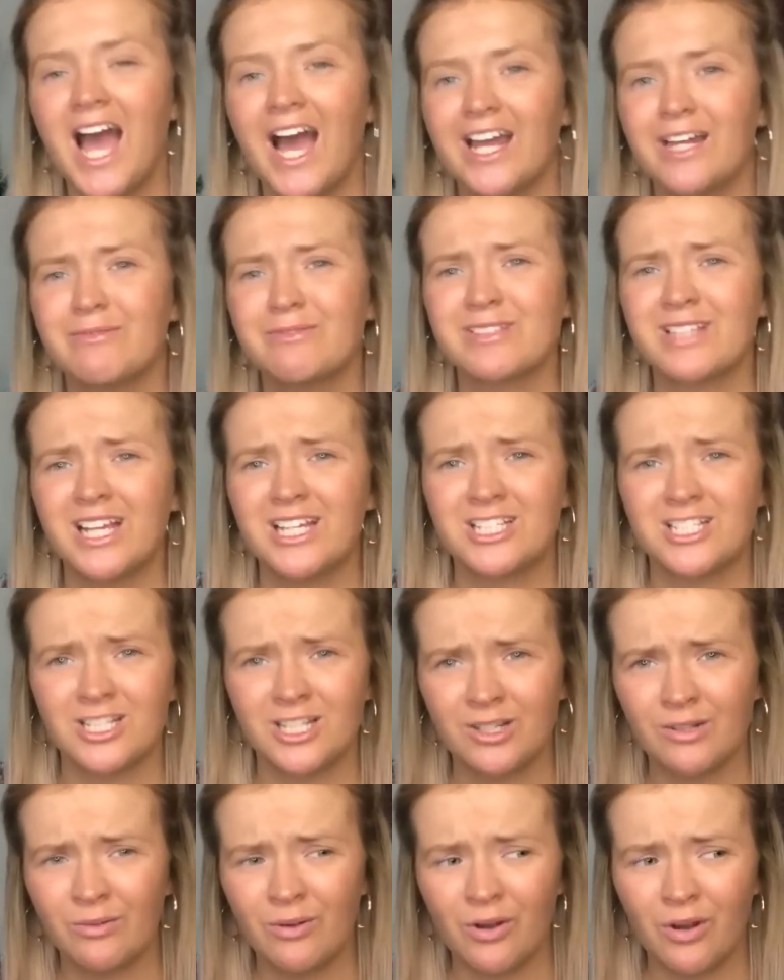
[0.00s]
And I was like, do
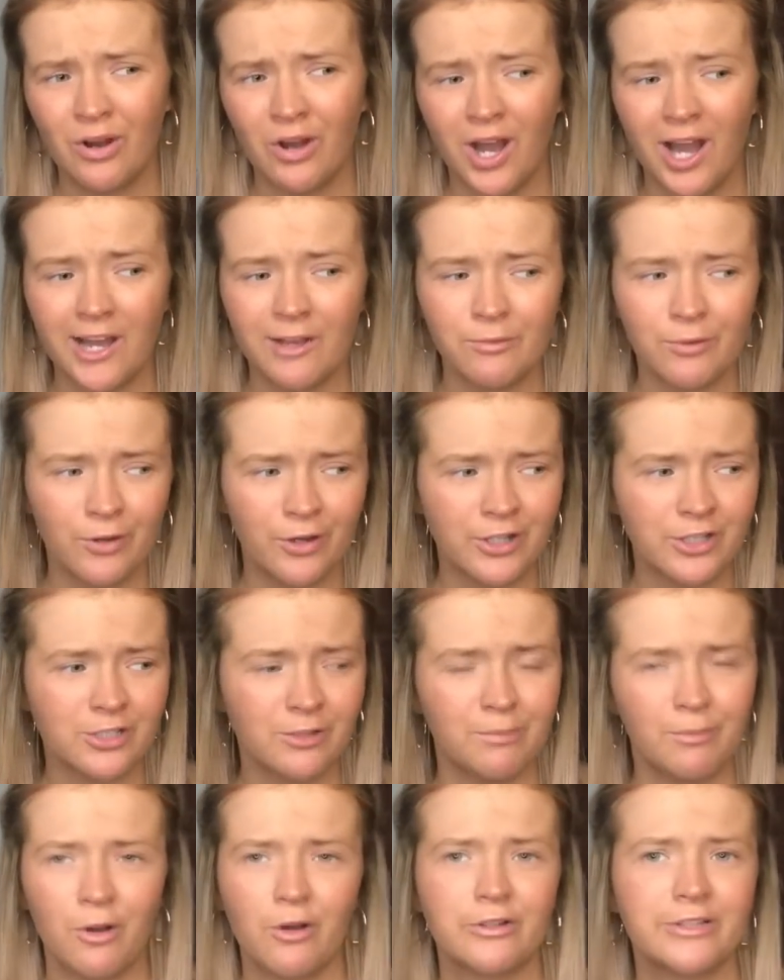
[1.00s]
you know what? I worked
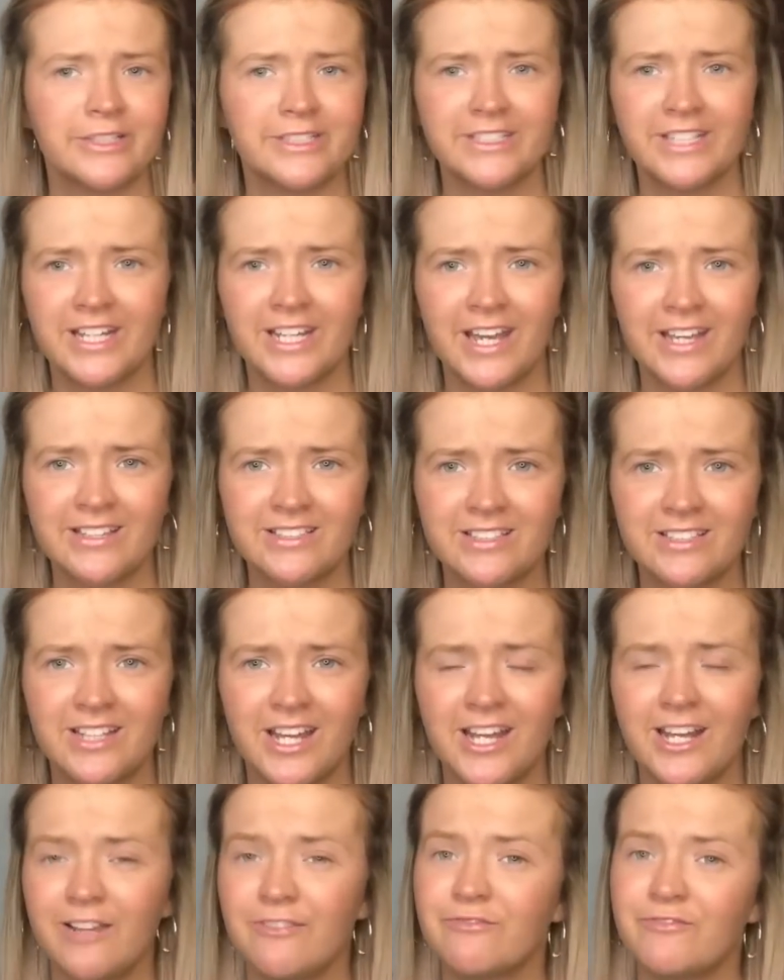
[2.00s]
on Boxing Day
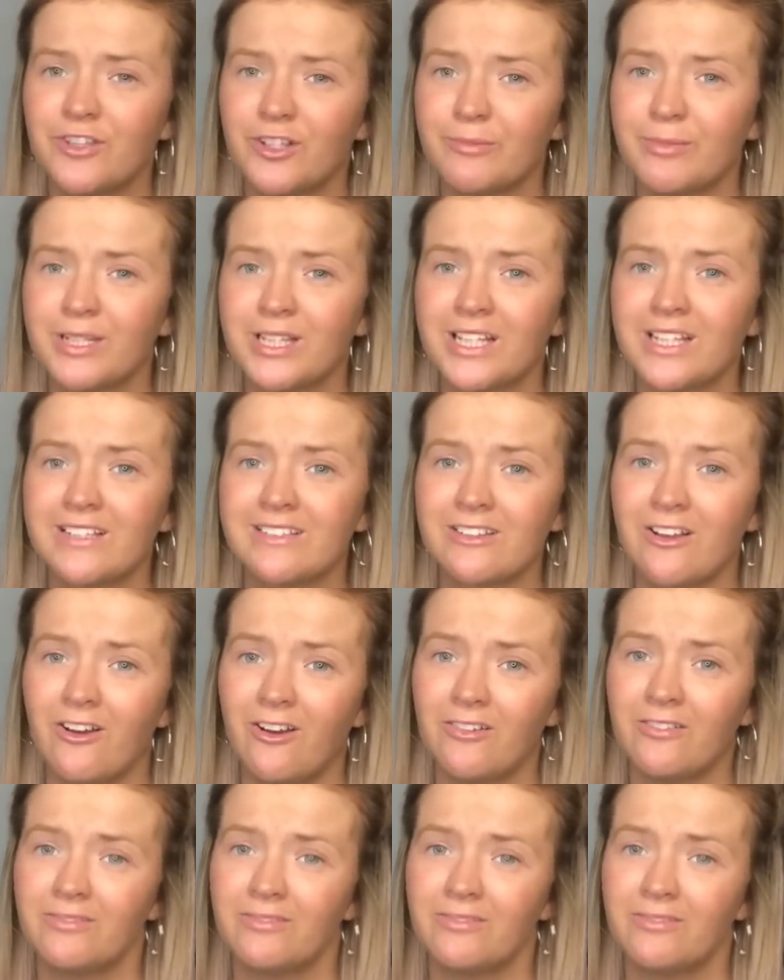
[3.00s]
yesterday and I'm filming this